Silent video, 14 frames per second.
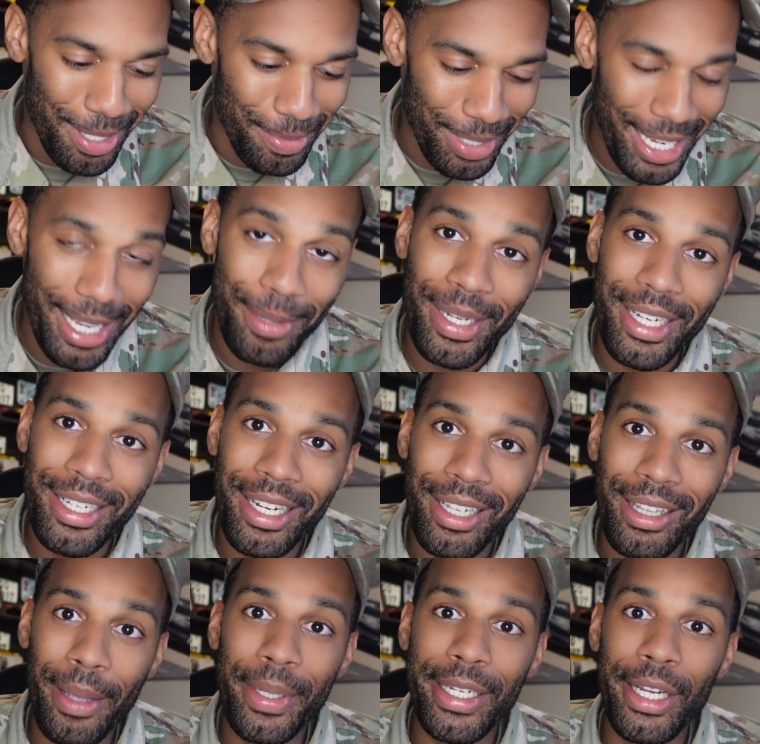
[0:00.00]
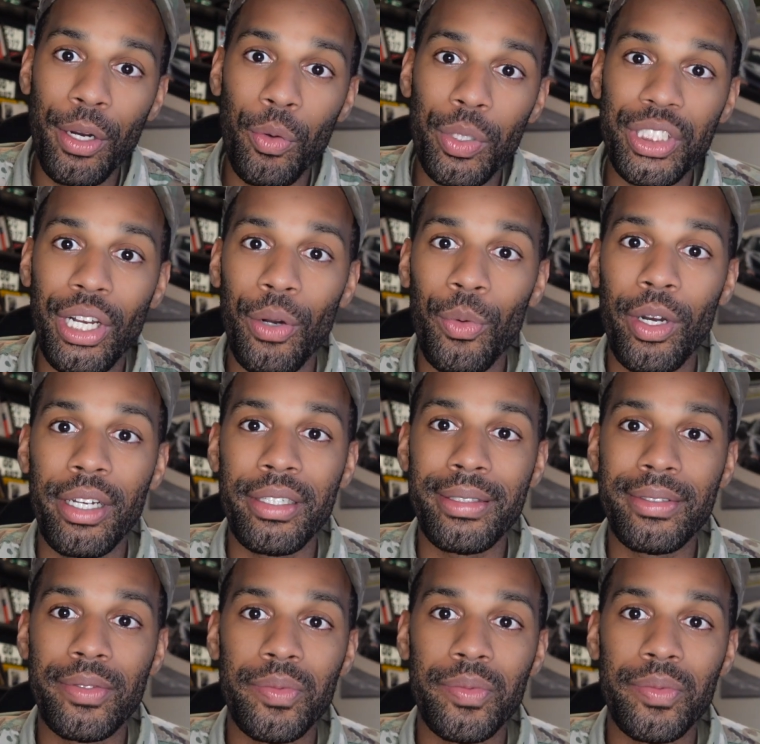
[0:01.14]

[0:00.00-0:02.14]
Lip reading: Yeah, man, let me know what y'all want.